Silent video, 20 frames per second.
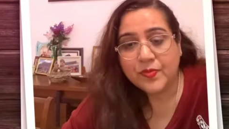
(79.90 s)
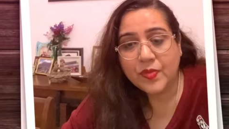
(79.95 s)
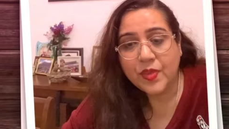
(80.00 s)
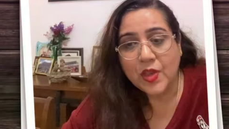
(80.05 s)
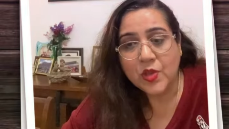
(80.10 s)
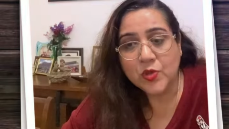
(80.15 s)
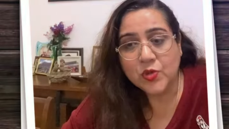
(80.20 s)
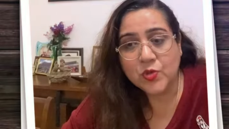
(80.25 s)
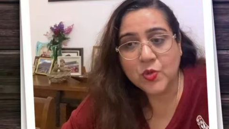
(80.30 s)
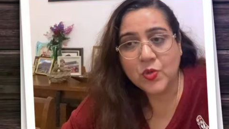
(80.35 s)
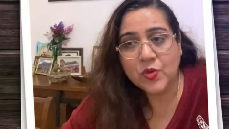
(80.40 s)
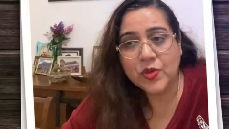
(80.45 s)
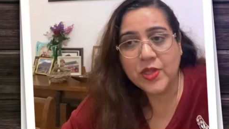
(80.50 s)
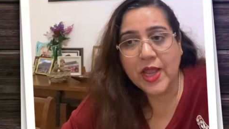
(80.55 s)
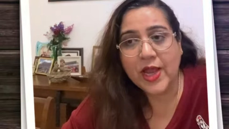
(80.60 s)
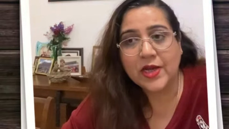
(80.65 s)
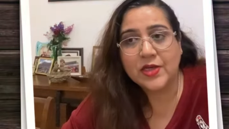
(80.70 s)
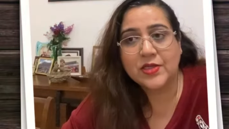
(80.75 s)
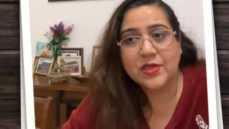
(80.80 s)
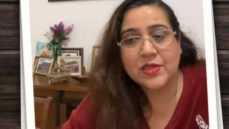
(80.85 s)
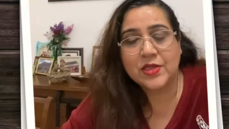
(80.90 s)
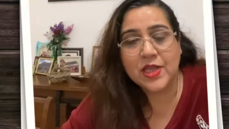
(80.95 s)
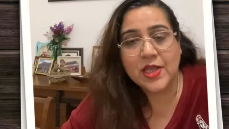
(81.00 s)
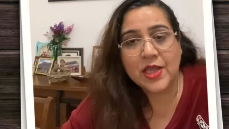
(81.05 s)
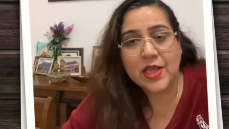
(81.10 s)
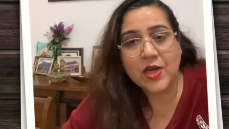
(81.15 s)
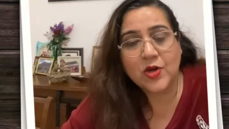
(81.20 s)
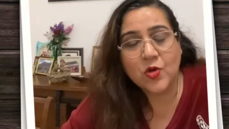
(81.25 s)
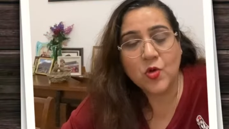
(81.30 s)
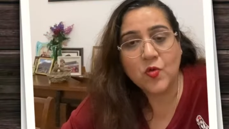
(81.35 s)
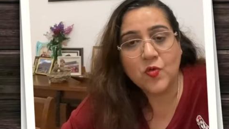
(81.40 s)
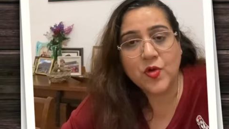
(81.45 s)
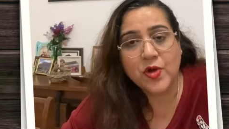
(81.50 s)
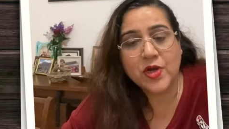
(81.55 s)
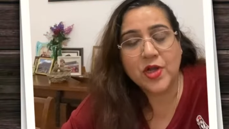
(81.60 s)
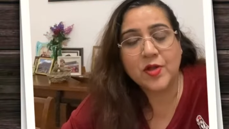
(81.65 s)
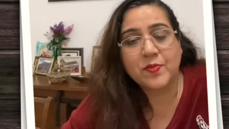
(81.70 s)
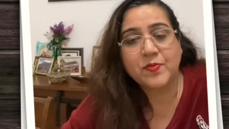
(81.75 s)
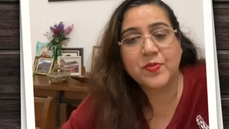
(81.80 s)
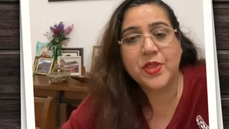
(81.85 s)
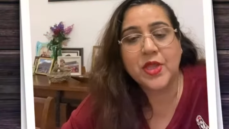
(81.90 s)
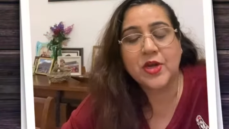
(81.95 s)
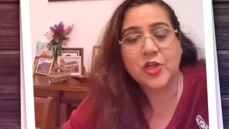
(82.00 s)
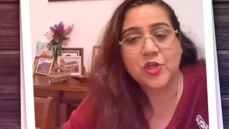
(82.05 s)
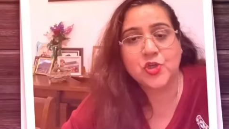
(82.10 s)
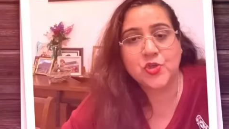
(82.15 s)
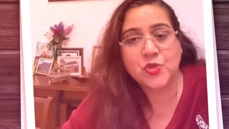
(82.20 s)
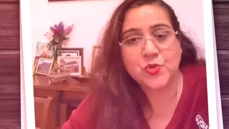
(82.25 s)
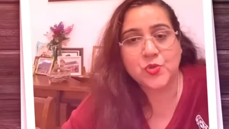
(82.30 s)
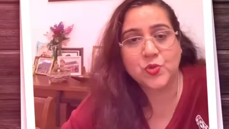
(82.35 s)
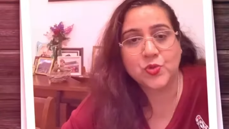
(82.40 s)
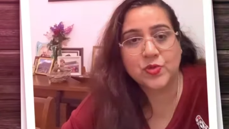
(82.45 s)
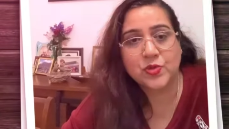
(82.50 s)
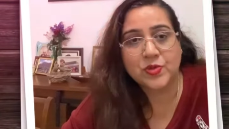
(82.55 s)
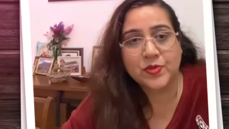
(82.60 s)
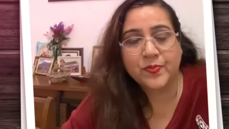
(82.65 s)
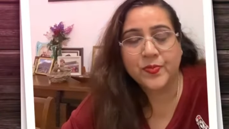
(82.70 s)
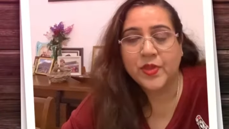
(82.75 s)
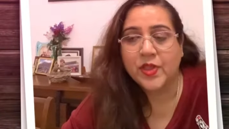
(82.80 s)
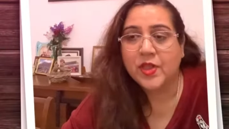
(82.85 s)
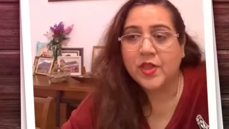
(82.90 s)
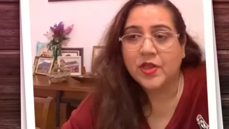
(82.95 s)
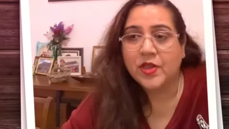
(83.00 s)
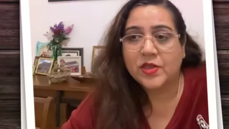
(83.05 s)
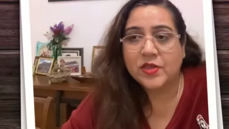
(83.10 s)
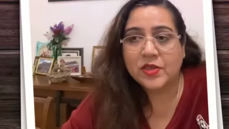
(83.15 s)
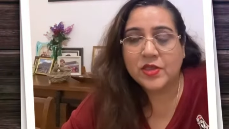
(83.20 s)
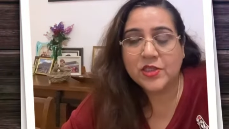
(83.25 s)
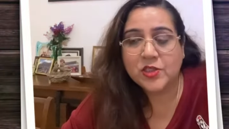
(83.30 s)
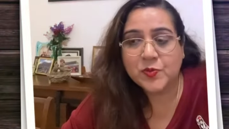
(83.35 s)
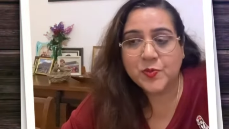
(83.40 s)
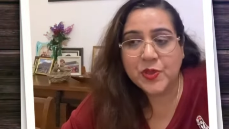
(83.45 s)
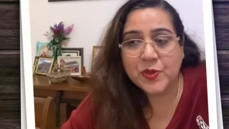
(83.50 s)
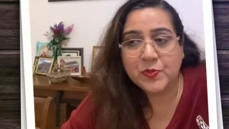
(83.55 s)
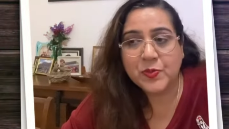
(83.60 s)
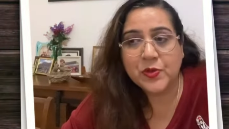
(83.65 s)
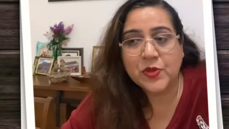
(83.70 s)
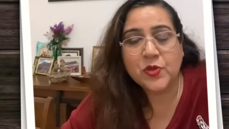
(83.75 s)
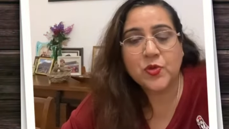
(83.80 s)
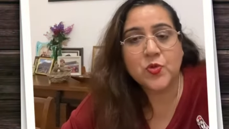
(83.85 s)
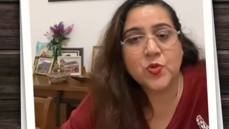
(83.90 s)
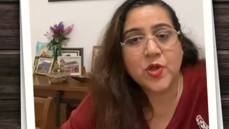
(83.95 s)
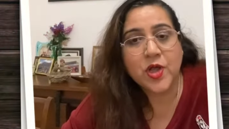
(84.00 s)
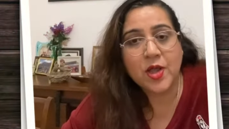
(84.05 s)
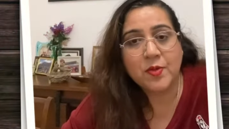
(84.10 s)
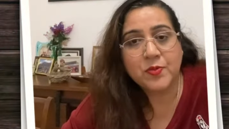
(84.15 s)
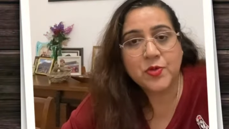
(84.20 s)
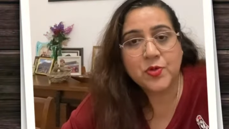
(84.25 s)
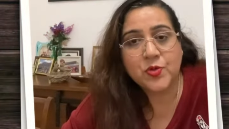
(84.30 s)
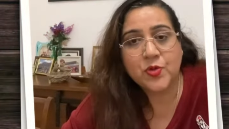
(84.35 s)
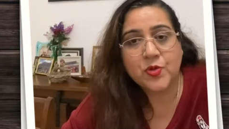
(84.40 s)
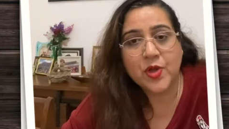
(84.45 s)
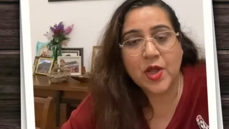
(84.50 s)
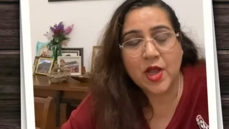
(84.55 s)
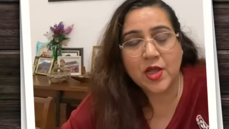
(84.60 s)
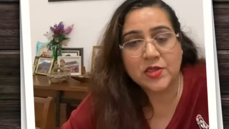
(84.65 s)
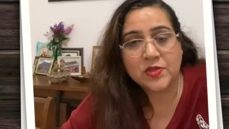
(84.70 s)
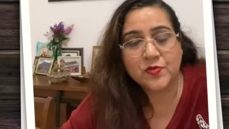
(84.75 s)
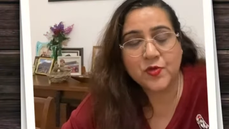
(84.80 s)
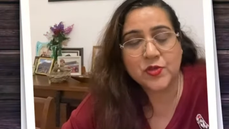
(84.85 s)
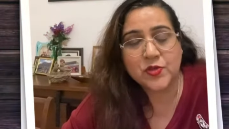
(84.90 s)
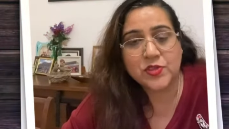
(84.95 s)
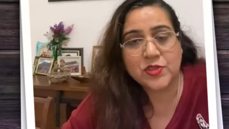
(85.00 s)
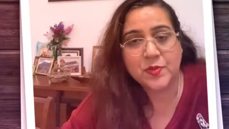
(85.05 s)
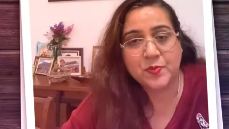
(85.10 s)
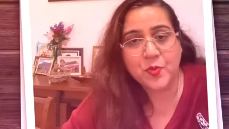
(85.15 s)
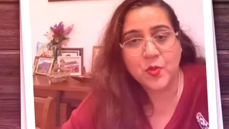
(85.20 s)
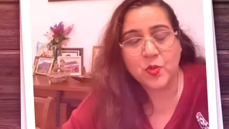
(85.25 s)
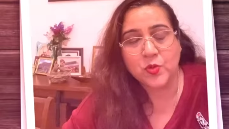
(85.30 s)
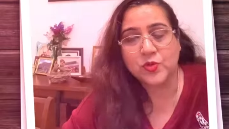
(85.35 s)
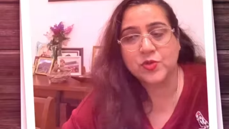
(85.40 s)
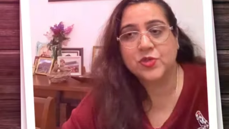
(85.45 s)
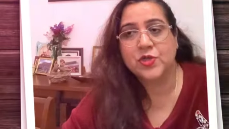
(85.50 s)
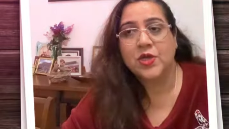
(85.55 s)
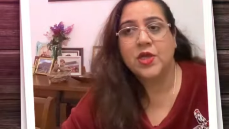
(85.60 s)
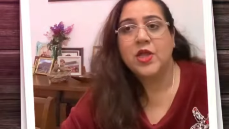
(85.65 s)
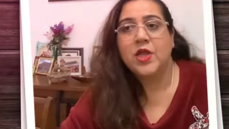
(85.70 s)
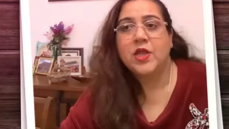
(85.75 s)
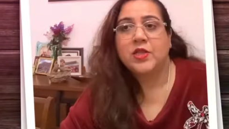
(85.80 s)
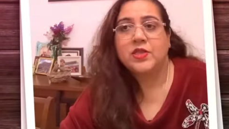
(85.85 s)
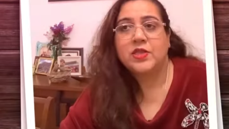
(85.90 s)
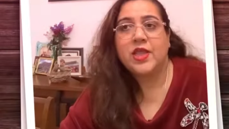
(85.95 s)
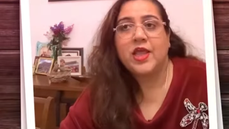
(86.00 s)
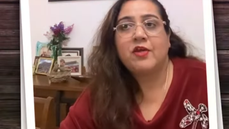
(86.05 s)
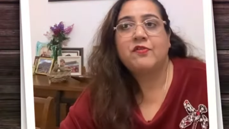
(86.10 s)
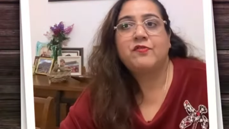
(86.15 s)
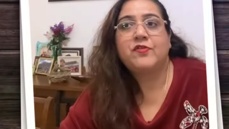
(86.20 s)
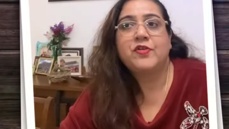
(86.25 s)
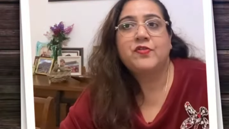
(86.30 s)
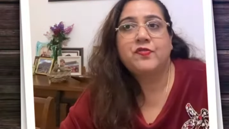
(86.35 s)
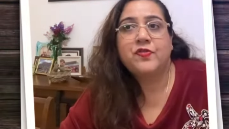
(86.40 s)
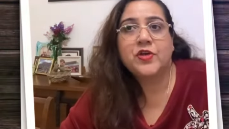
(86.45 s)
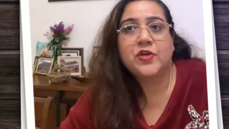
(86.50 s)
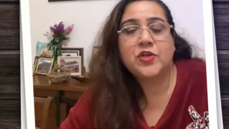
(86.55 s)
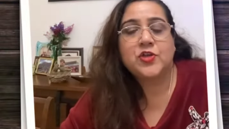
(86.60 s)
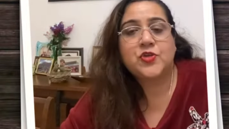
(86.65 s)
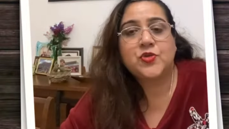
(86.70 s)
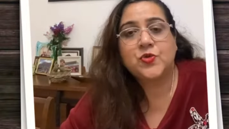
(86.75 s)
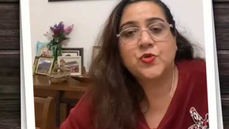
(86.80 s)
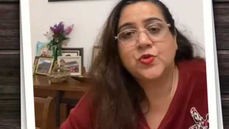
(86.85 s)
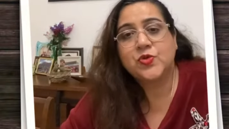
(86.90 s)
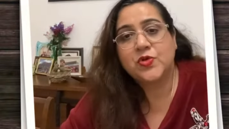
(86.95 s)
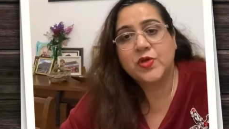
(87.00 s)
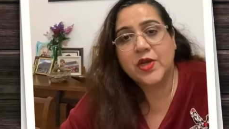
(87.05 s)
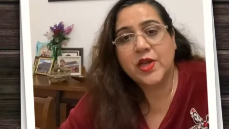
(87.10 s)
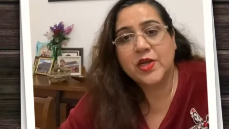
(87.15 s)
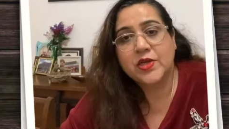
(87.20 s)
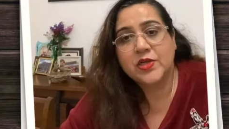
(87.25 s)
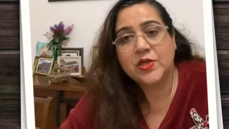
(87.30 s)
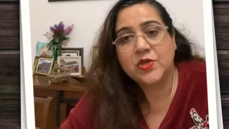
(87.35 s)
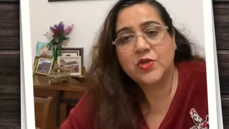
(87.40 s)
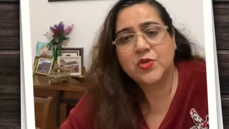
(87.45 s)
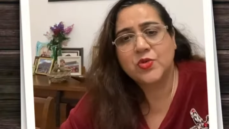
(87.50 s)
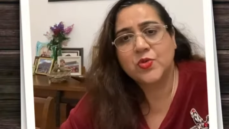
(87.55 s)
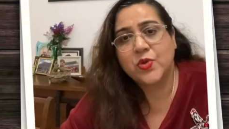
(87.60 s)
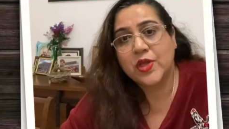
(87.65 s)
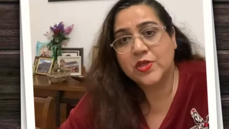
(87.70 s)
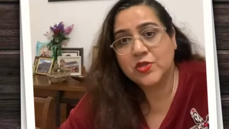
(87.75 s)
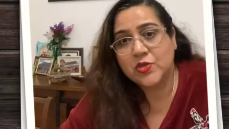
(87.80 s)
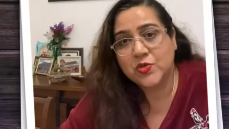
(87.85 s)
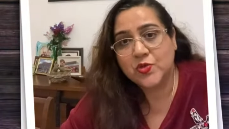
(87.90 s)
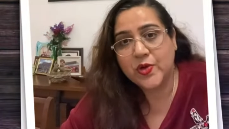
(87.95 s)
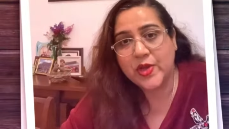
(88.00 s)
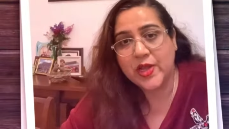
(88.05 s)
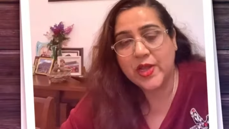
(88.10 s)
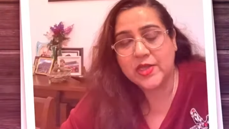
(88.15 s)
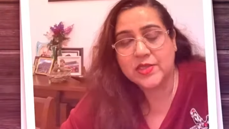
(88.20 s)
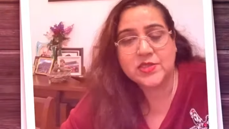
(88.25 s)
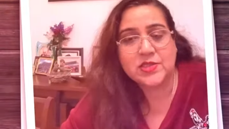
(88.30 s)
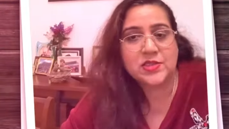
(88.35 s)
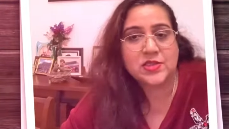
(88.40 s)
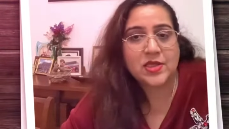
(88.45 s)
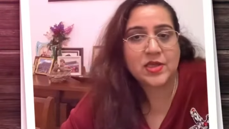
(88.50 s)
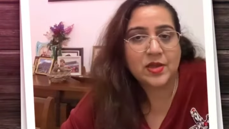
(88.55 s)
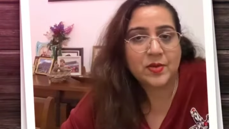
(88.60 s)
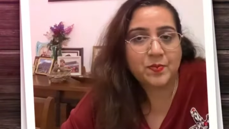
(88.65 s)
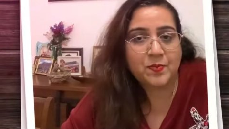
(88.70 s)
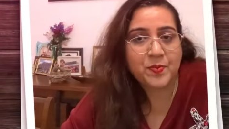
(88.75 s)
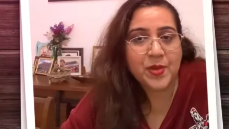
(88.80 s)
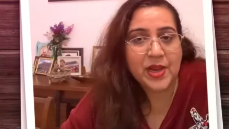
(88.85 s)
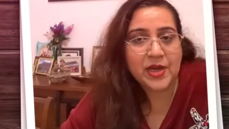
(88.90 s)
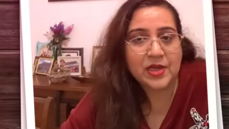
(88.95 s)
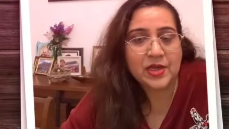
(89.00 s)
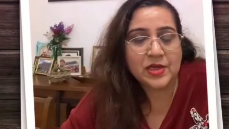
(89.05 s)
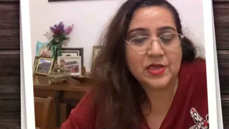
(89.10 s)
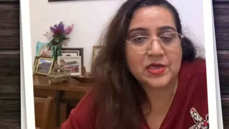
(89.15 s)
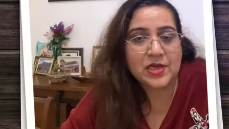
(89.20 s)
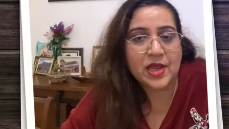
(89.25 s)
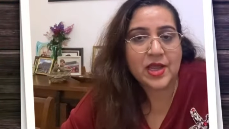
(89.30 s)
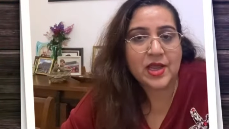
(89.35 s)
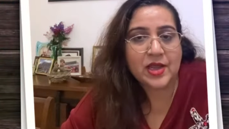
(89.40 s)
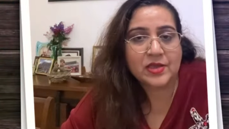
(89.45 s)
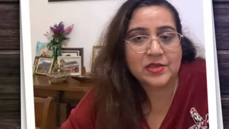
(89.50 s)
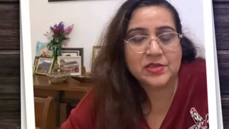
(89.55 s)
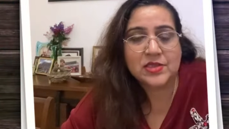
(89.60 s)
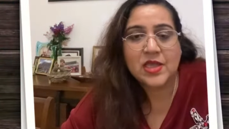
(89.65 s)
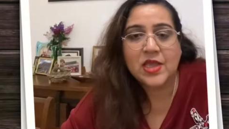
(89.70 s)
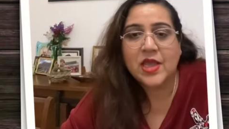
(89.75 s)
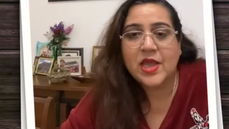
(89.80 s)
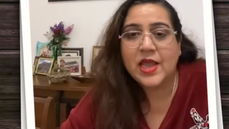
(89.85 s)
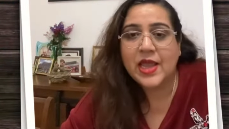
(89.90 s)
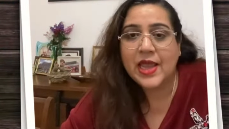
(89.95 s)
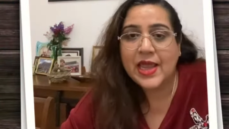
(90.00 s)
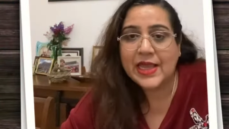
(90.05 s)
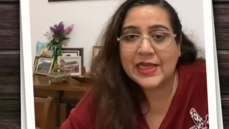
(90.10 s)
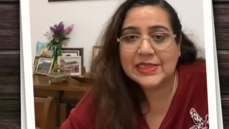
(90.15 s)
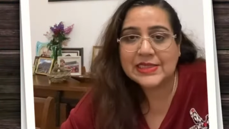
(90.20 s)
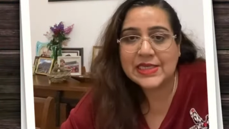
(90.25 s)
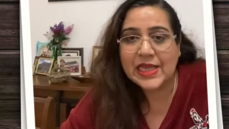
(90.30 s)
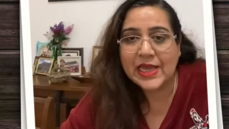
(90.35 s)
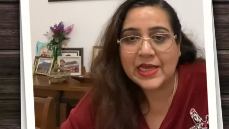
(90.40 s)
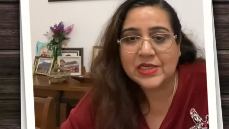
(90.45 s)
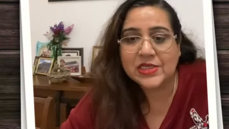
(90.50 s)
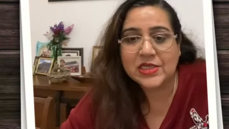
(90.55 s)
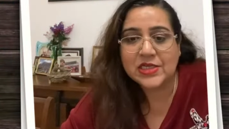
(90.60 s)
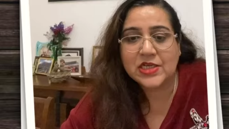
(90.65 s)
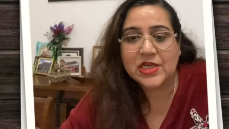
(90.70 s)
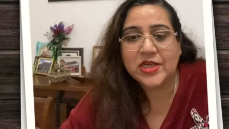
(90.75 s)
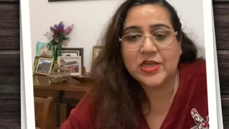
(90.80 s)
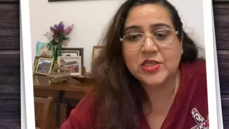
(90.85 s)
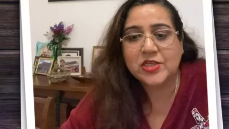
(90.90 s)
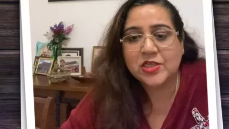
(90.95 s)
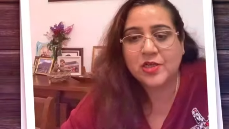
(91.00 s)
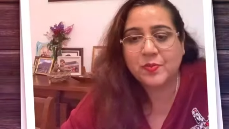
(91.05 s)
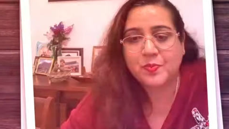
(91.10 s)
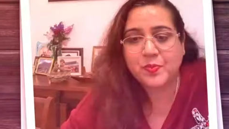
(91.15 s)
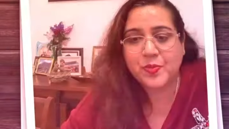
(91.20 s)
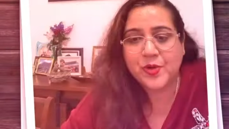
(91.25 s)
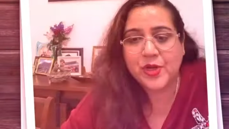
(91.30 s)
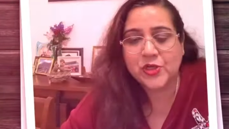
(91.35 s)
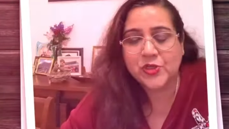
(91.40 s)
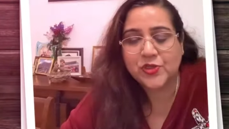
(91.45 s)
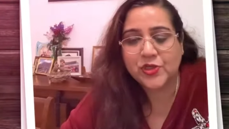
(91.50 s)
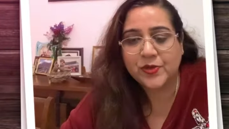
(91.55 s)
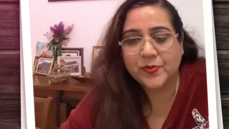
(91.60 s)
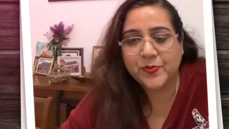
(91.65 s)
so that they can overcome their issues. These people who come to us for support, they have different issues related to stress, panic attacks, anxiety, depression.